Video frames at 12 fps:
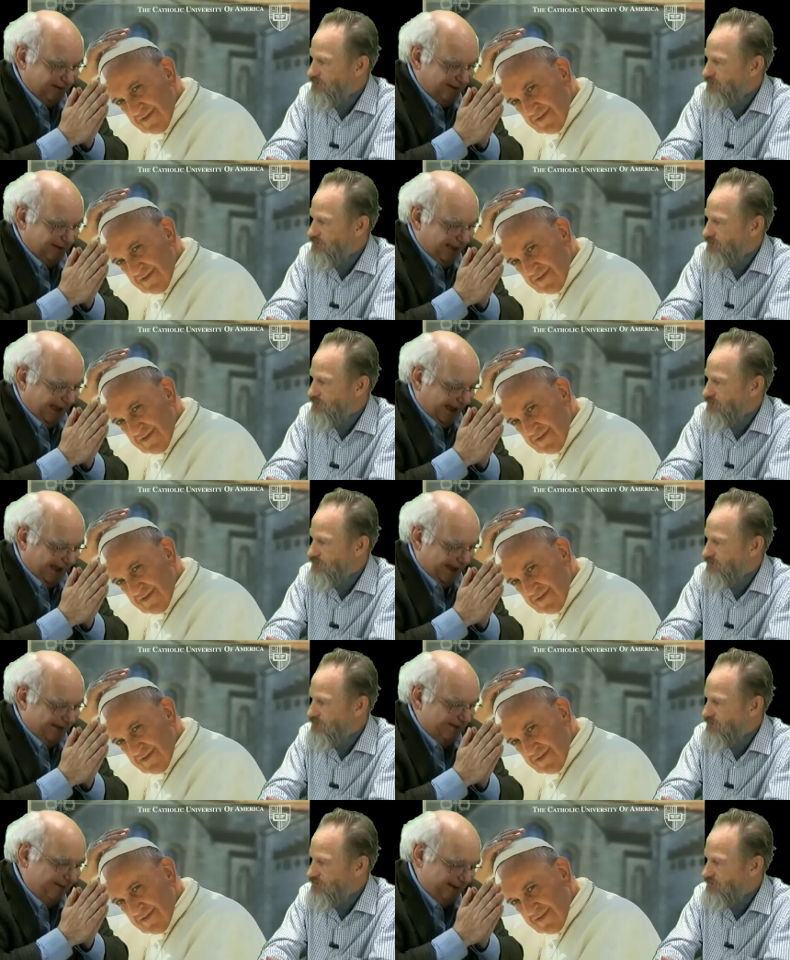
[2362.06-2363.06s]

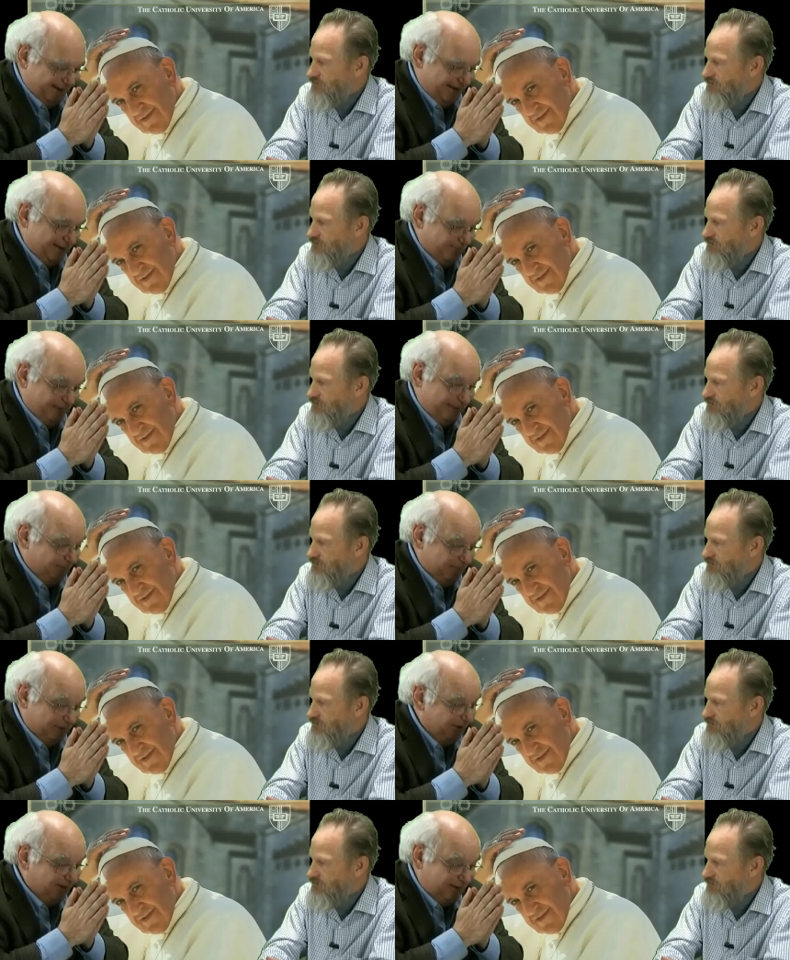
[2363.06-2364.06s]
Speaker 1: and it can be a
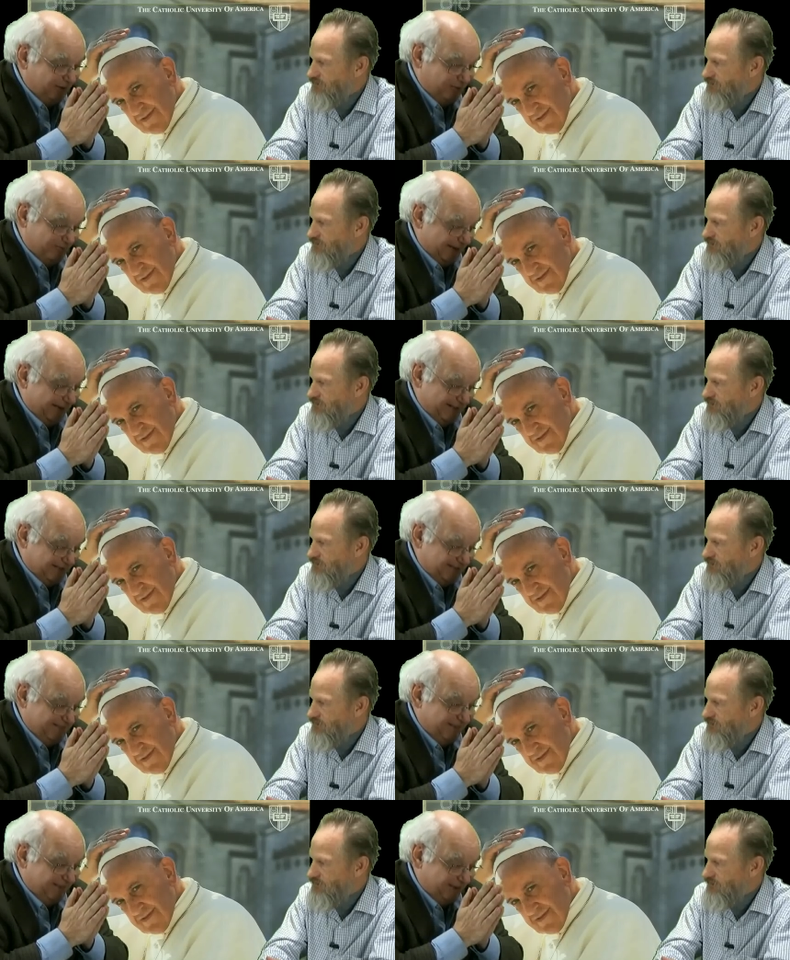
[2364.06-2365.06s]
miracle, but it can still
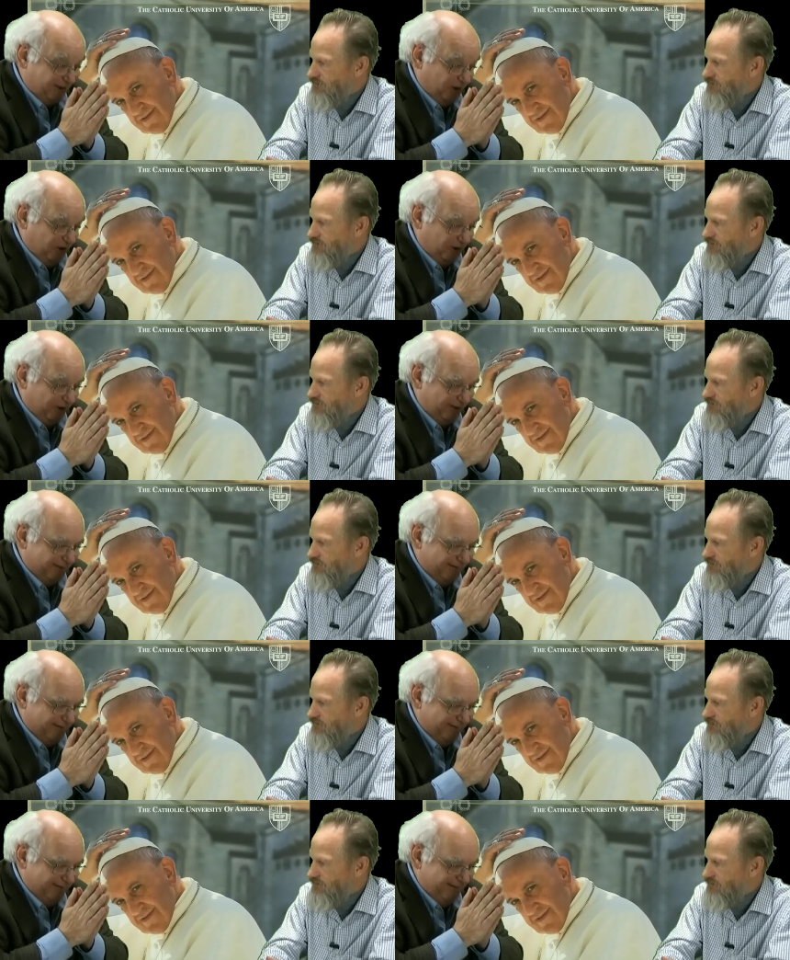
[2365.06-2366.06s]
occur.
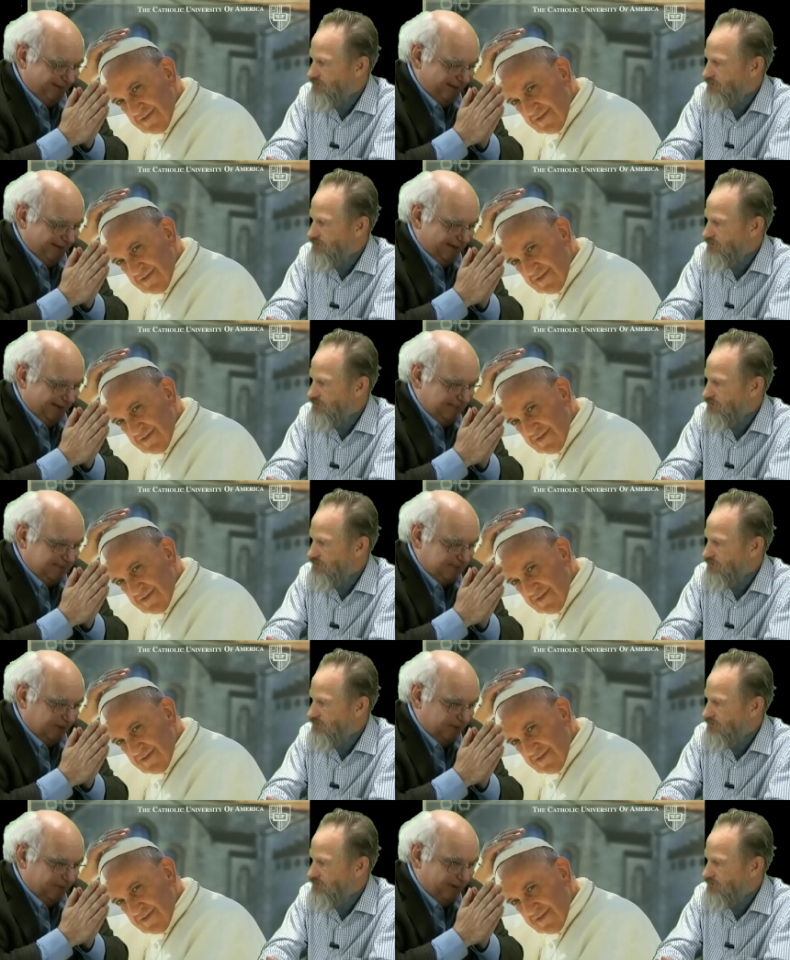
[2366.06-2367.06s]
And
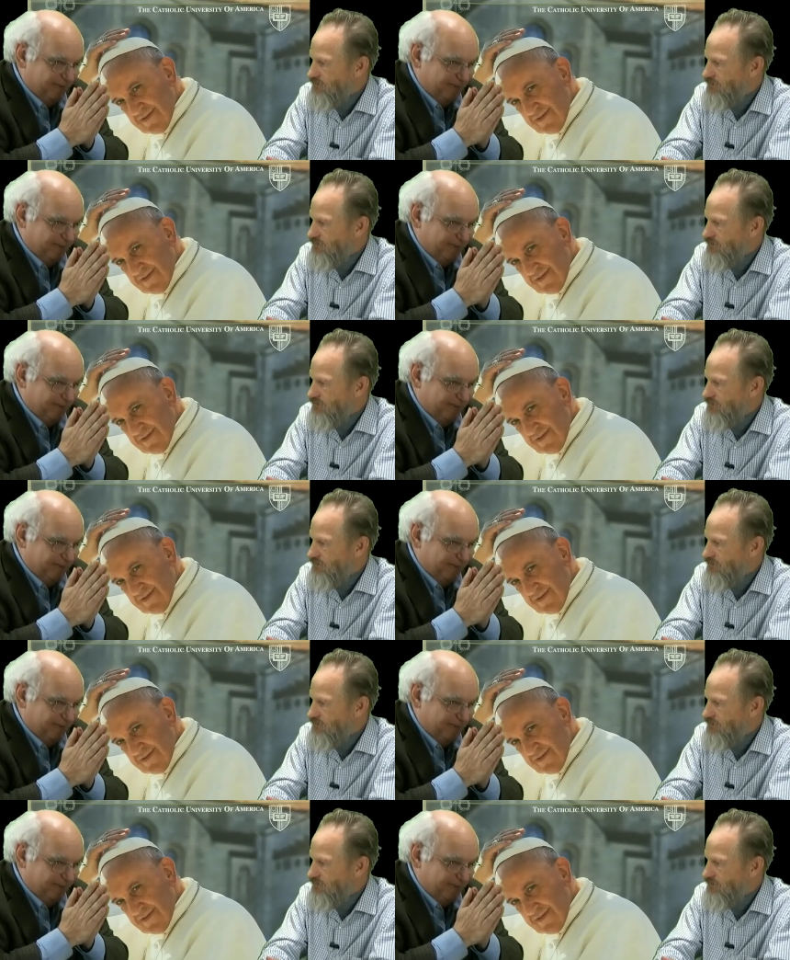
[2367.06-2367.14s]
so, if we're